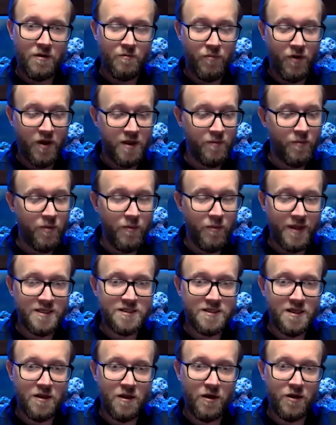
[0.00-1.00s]
by
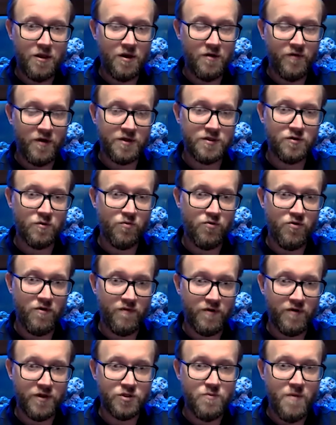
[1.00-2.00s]
implementing our universal
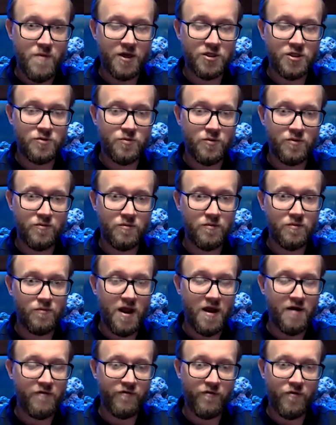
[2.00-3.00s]
privilege management
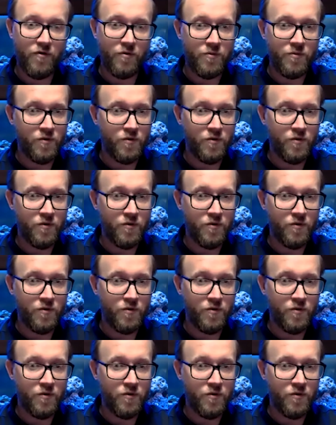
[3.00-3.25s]
platform,